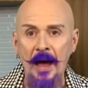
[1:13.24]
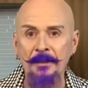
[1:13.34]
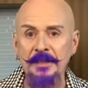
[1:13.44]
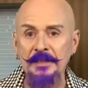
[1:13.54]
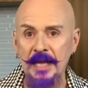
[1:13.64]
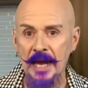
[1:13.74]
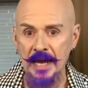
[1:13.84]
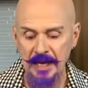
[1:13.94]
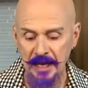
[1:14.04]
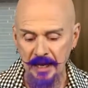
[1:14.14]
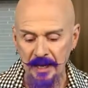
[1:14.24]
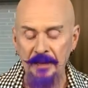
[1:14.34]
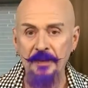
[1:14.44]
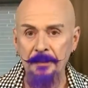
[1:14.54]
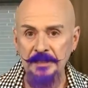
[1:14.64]
I'm going to take
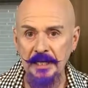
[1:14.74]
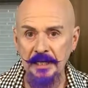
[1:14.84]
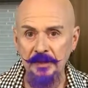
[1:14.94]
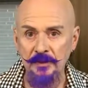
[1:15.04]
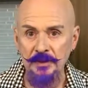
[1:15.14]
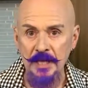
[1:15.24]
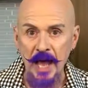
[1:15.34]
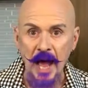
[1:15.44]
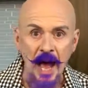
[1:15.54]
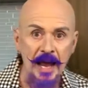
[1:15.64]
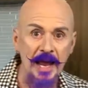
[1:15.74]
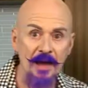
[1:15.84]
the potatoes. I